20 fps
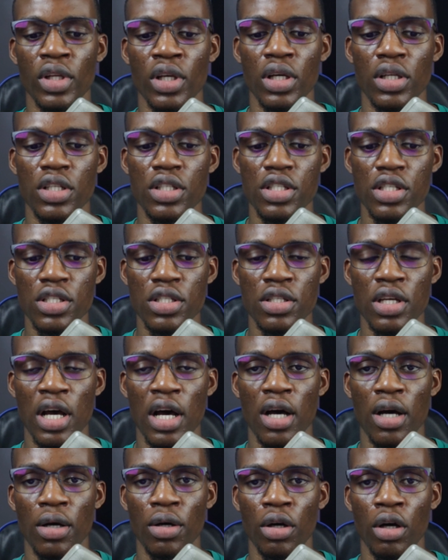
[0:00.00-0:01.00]
is
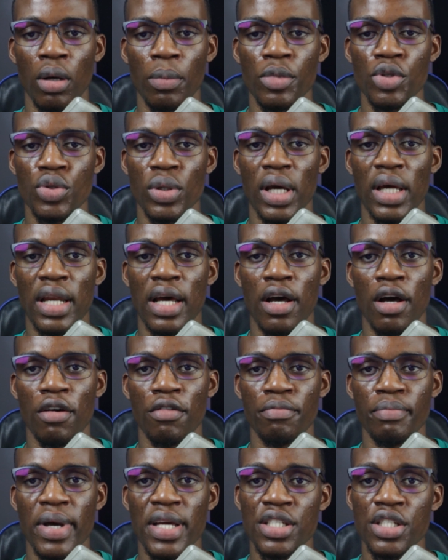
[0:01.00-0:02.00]
coming together of
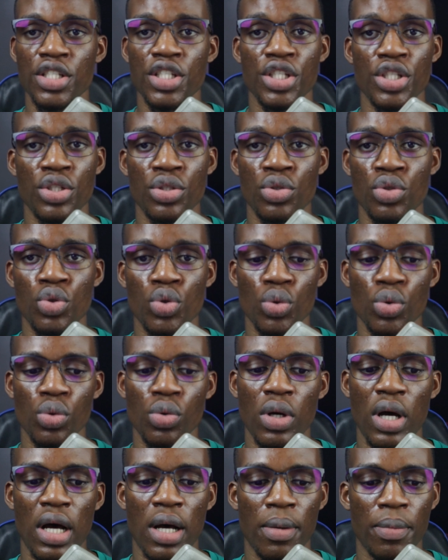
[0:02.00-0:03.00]
merging these two
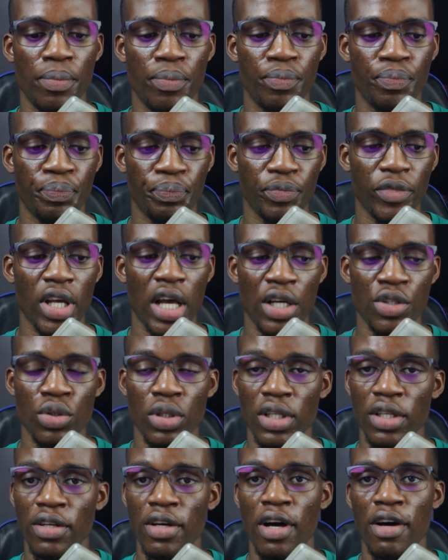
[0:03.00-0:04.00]

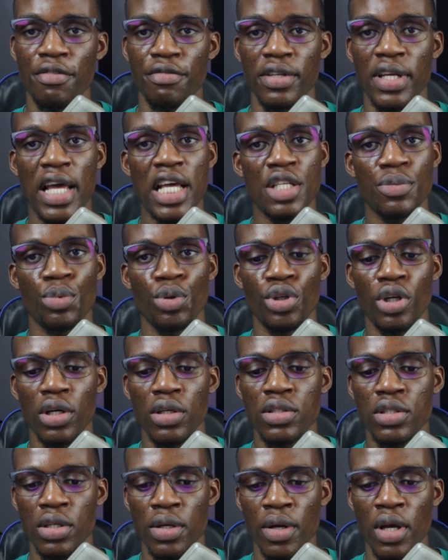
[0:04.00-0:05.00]
finance
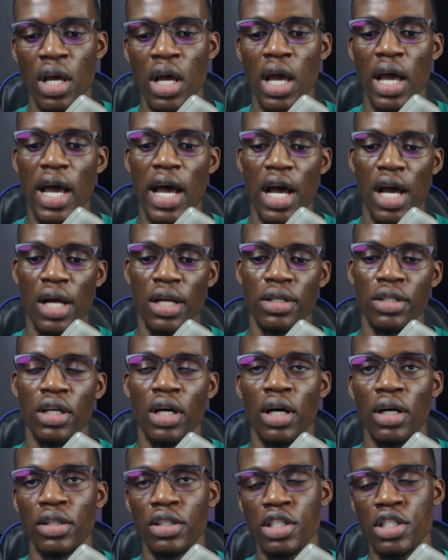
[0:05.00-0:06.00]
products, and
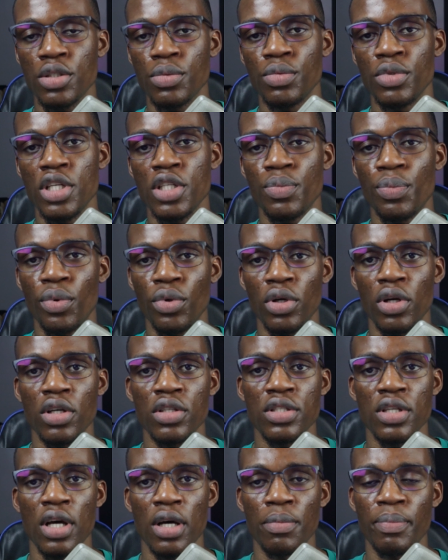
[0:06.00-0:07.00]
this product
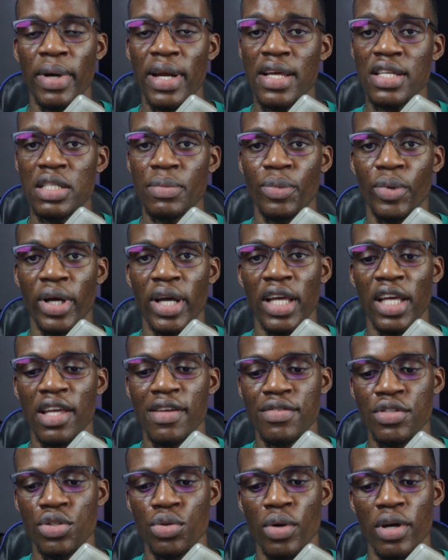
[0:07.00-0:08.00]
Binance Simple Earn
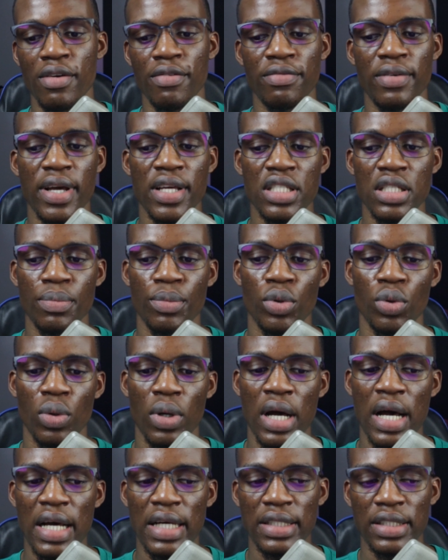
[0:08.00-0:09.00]
gives you a flexible
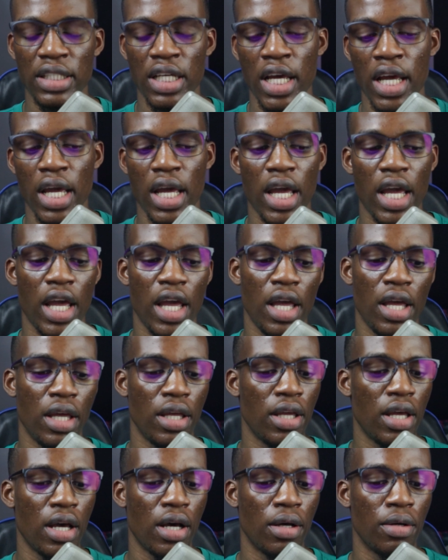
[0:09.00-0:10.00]
and a
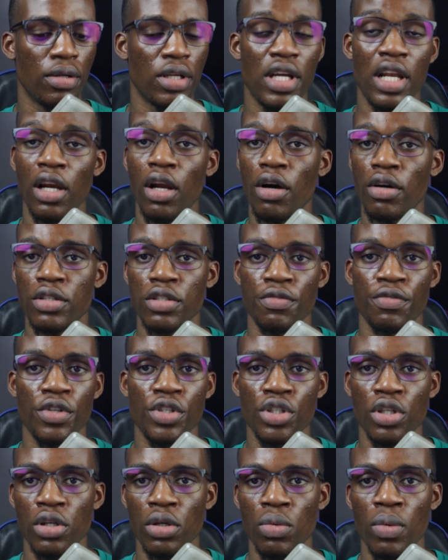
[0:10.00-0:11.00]
locked
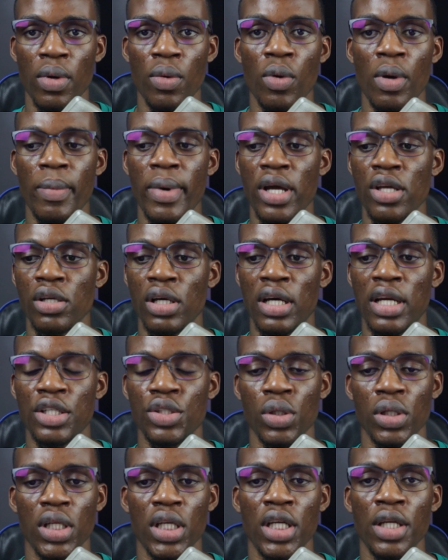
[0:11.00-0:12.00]
feature whereby you can
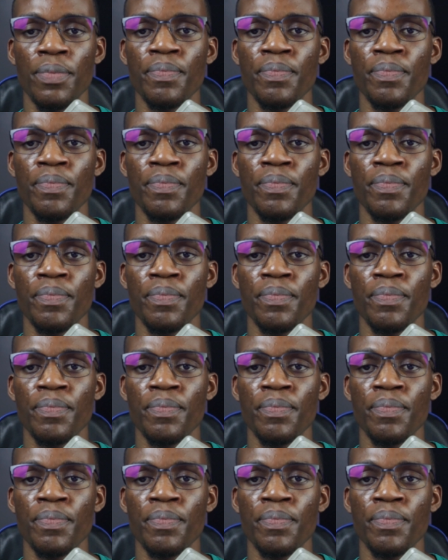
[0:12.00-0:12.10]
actually